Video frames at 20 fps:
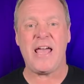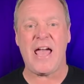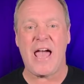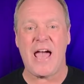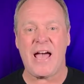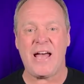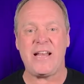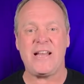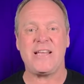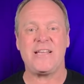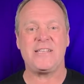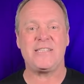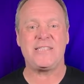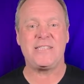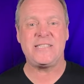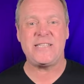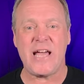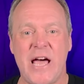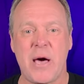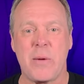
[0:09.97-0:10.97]
adding
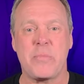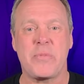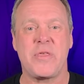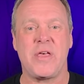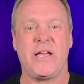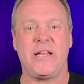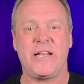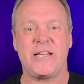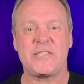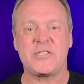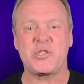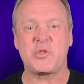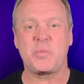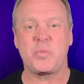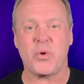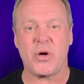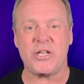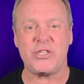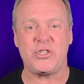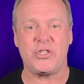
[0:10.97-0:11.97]
depth and
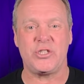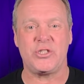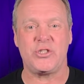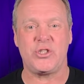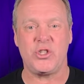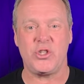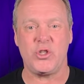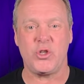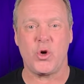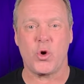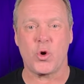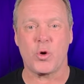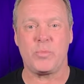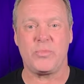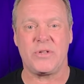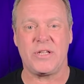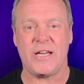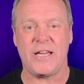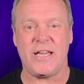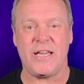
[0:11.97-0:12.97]
expression to your
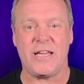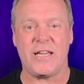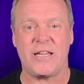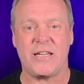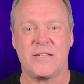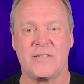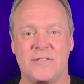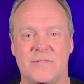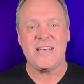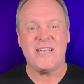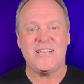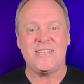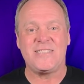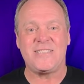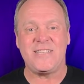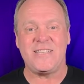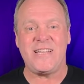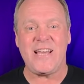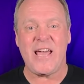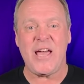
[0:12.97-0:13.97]
playing.
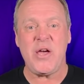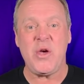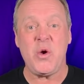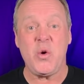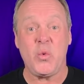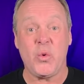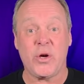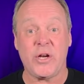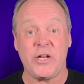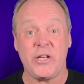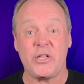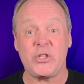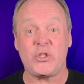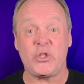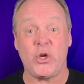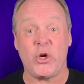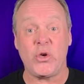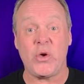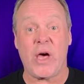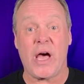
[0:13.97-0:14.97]
Today, we're going to
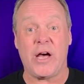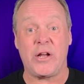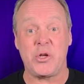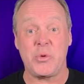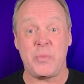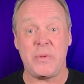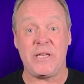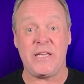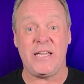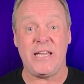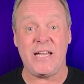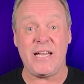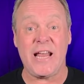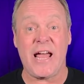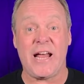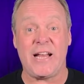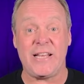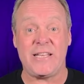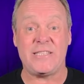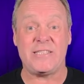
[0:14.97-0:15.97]
show you how to begin
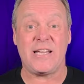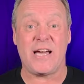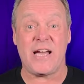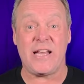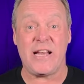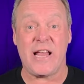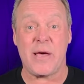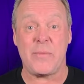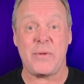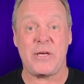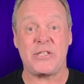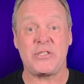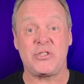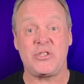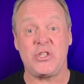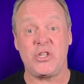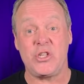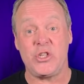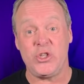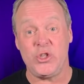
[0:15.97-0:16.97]
adding dynamics
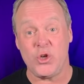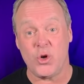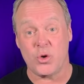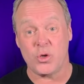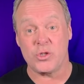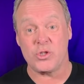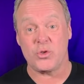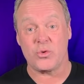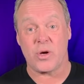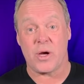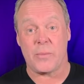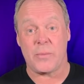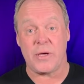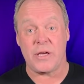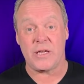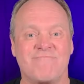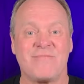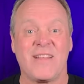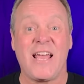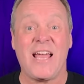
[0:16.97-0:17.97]
to your
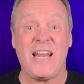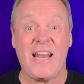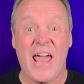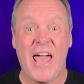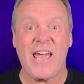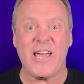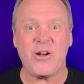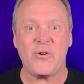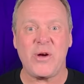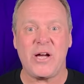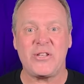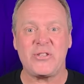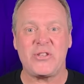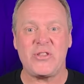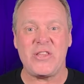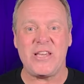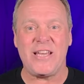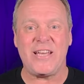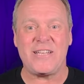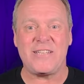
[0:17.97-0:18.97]
drumming. And hang around to
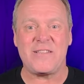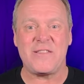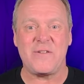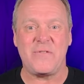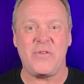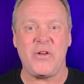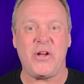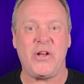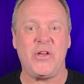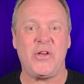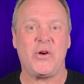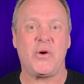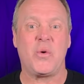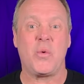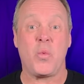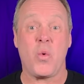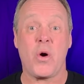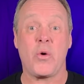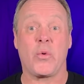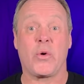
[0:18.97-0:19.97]
the end of the video
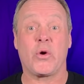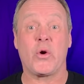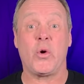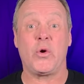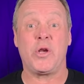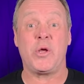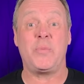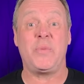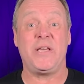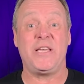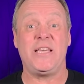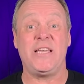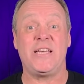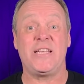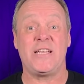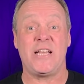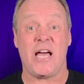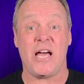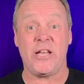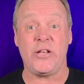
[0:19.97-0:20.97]
where we're going to
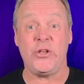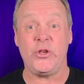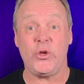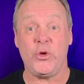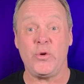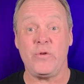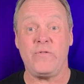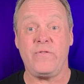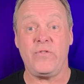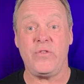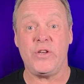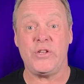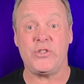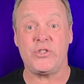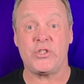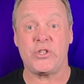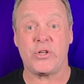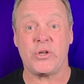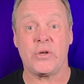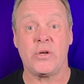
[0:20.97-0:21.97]
begin a new
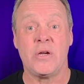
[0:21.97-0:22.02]
feature,